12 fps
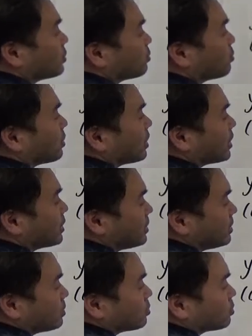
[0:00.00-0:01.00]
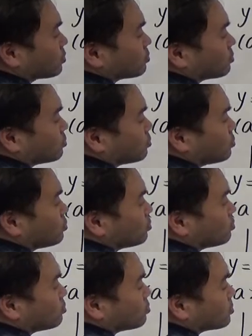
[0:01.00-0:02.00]
y equals
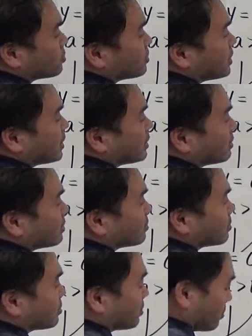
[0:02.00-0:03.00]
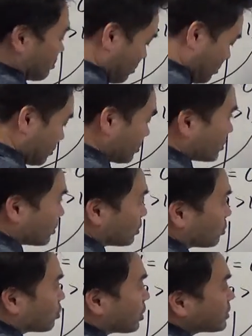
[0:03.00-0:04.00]
2 to the negative, no,
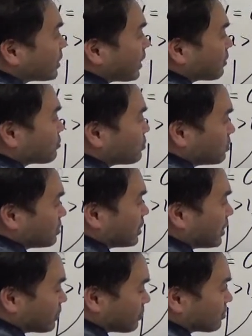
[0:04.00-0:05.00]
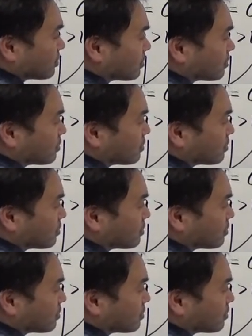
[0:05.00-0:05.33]
1/2 to the x.